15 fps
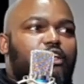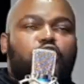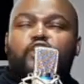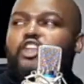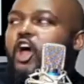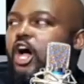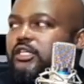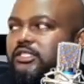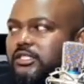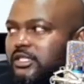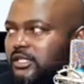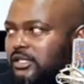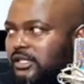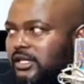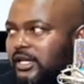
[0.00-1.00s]

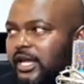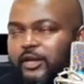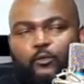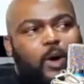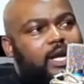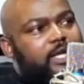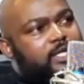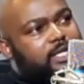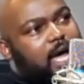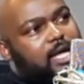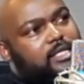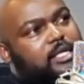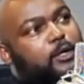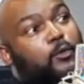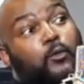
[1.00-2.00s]
not in what he
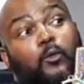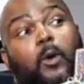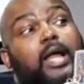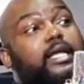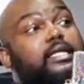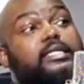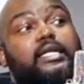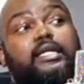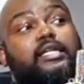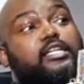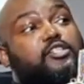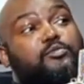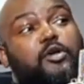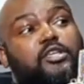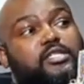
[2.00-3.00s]
does, in what he did
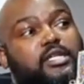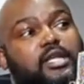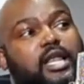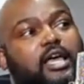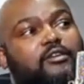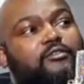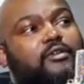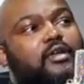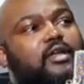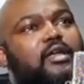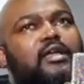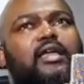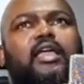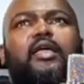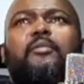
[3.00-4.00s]
in his personal life.
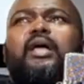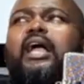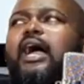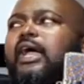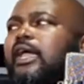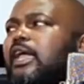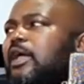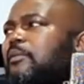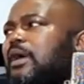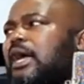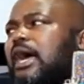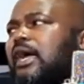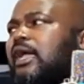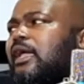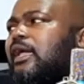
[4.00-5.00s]

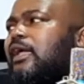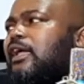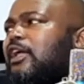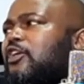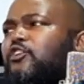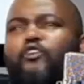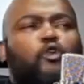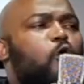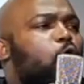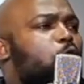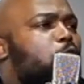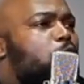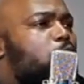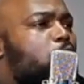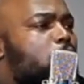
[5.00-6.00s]
Ebekare, you
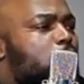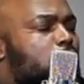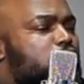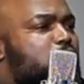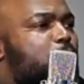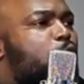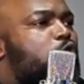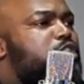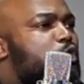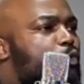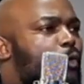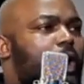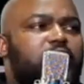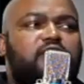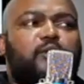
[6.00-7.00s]
know,
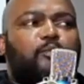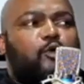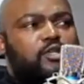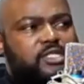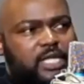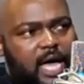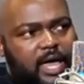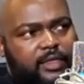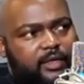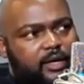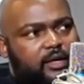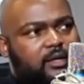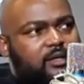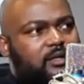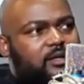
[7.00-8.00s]
supporting one supports the other.